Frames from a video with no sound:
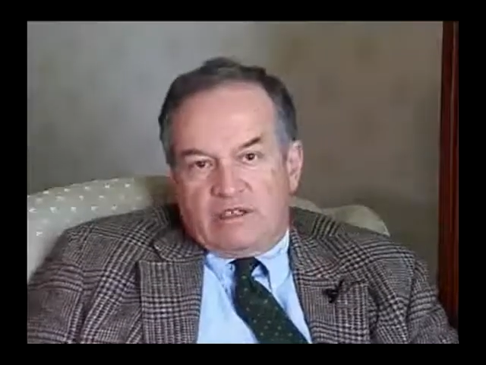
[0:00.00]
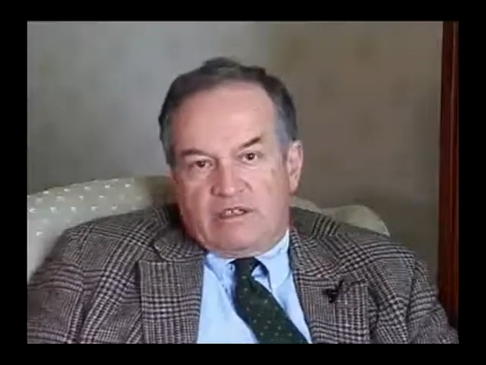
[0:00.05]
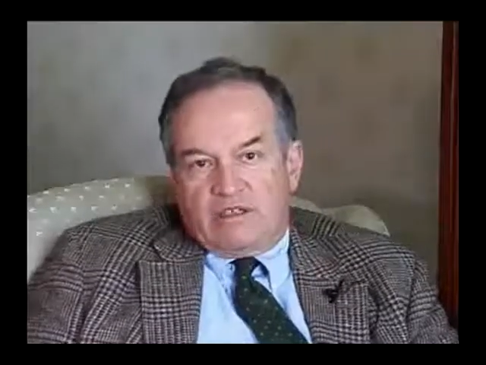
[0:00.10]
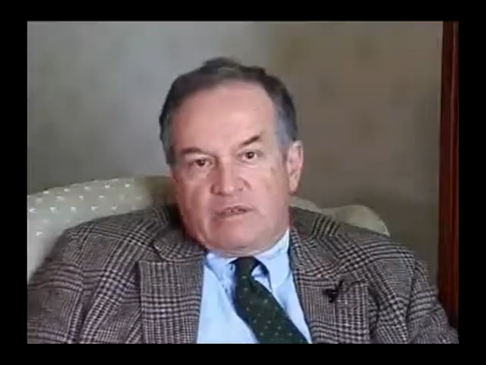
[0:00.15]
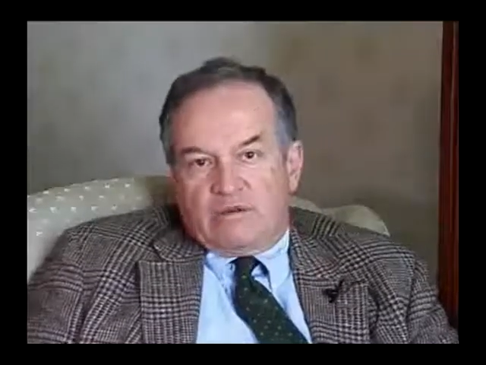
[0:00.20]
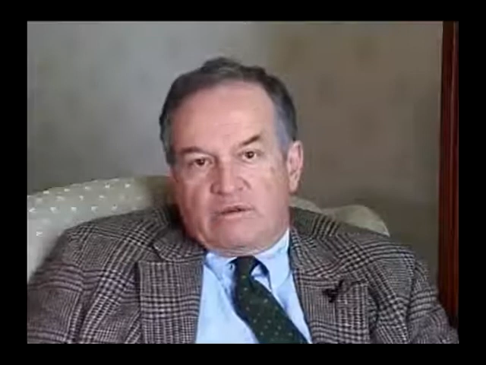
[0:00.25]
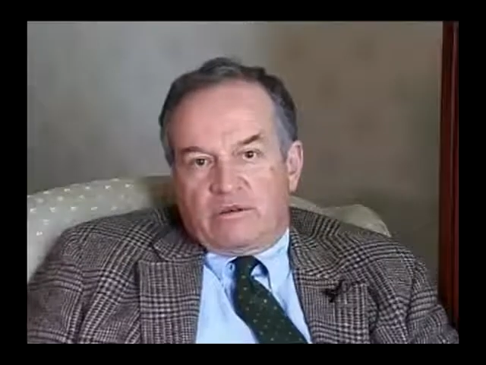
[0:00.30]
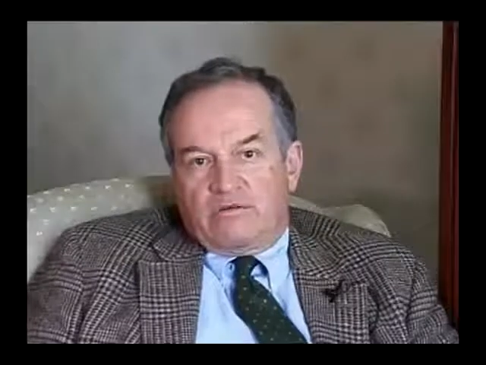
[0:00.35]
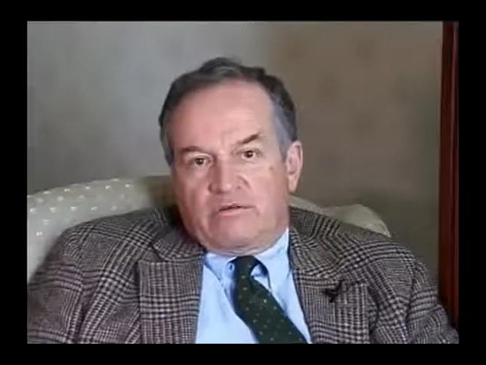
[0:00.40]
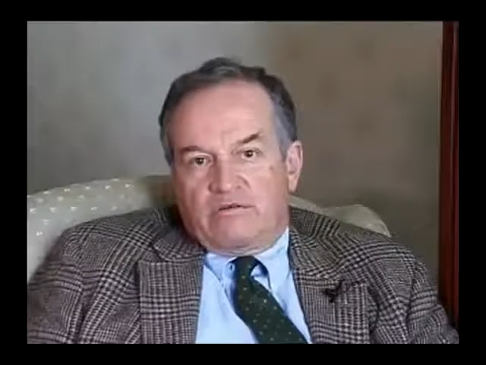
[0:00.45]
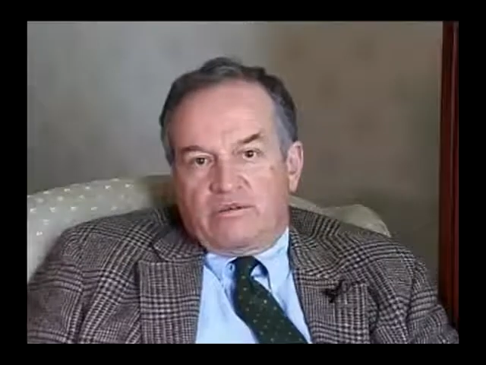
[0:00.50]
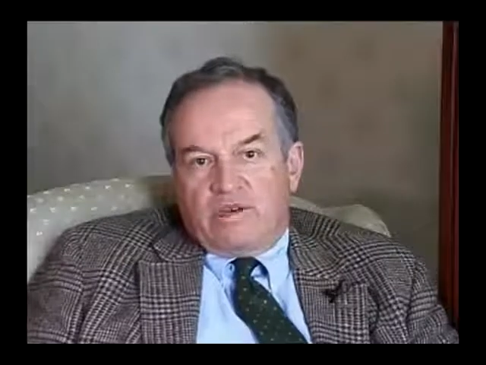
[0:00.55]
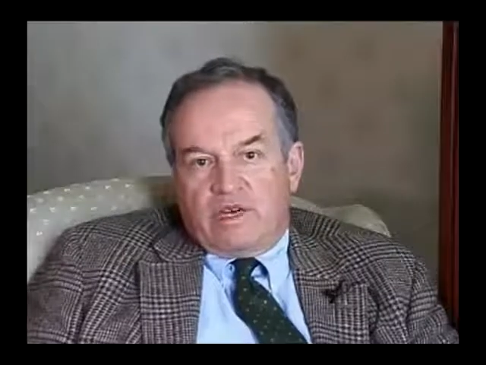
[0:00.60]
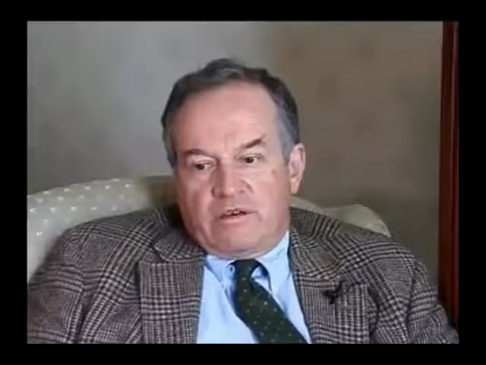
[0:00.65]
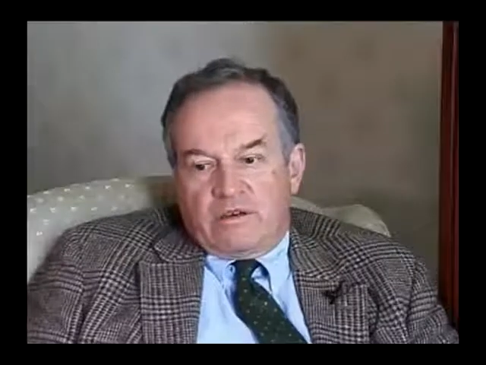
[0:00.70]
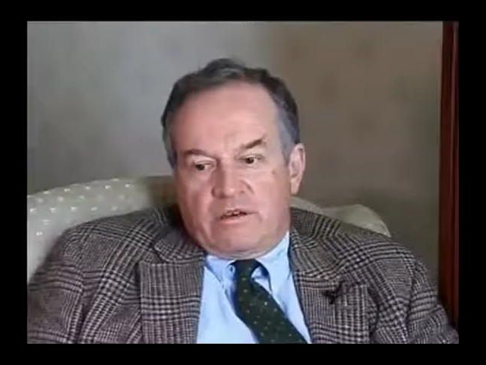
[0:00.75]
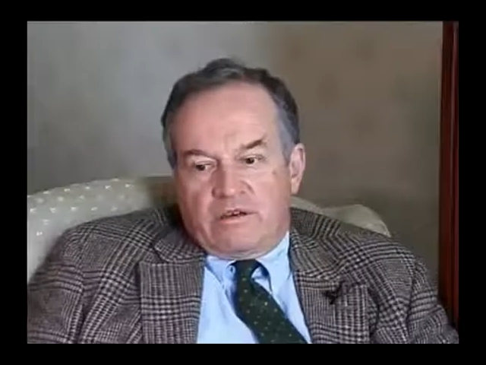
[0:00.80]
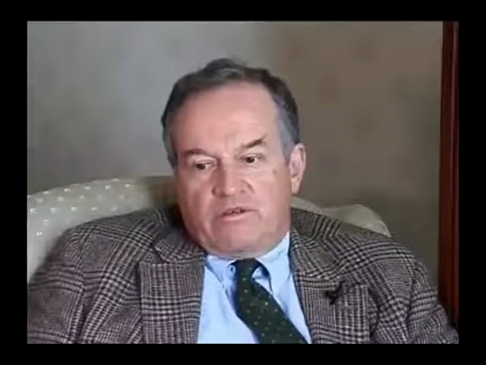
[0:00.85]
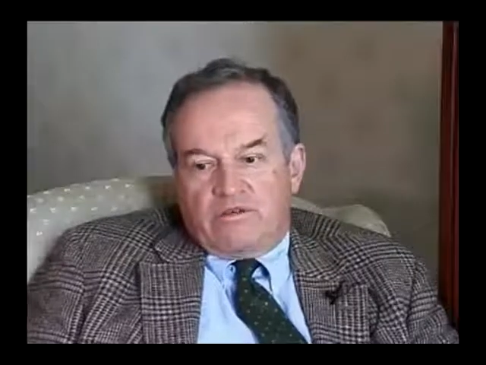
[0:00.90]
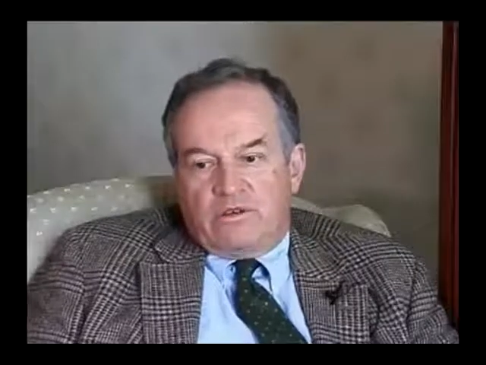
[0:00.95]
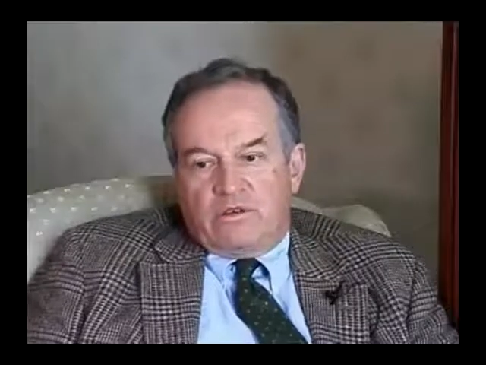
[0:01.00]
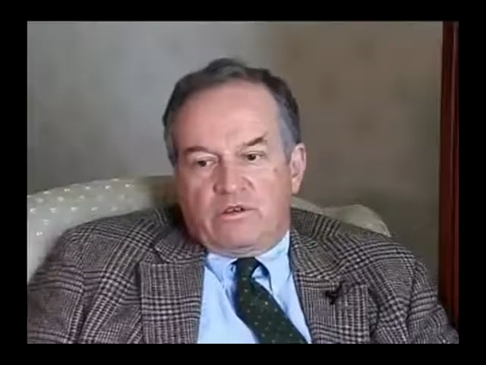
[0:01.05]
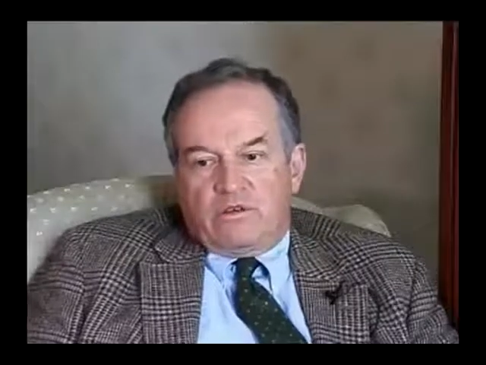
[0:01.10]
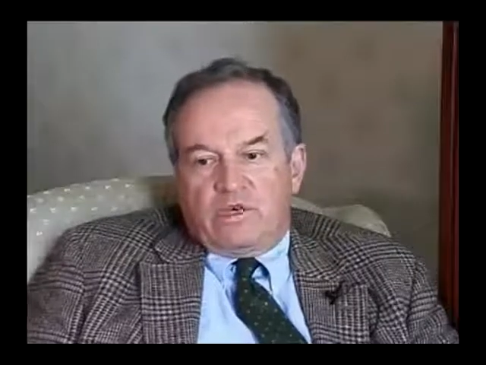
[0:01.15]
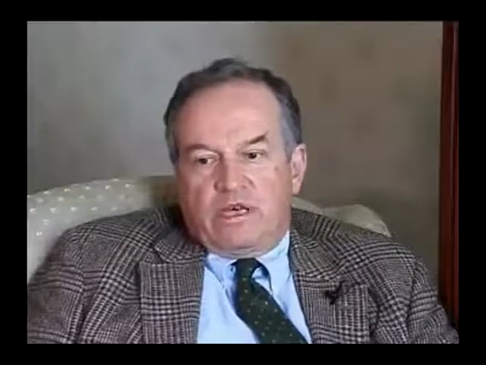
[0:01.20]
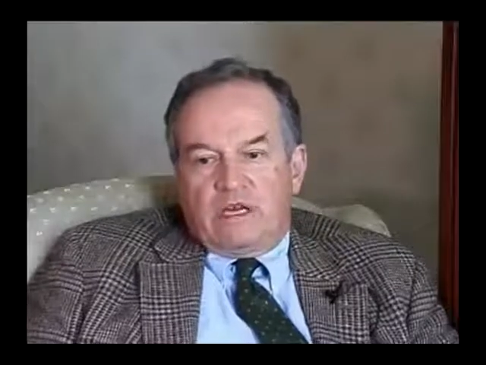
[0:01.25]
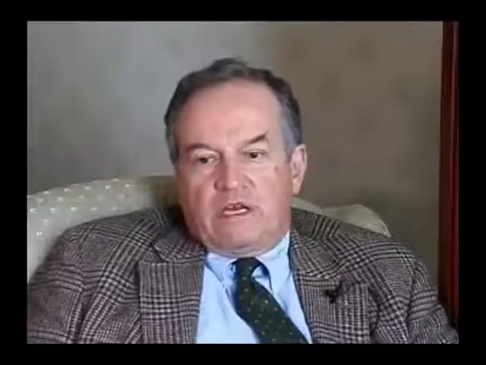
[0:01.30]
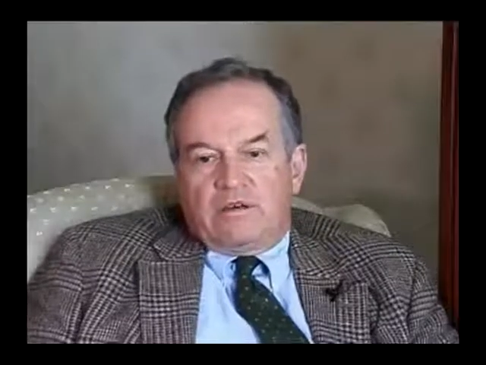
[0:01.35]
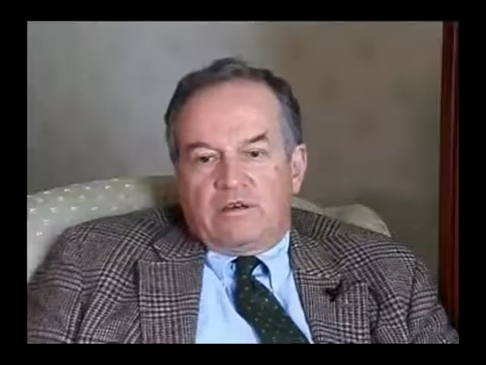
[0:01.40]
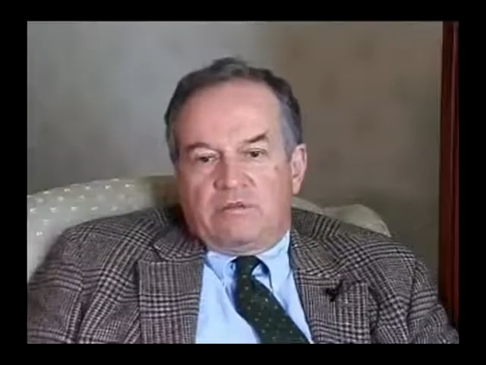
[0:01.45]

that there were very few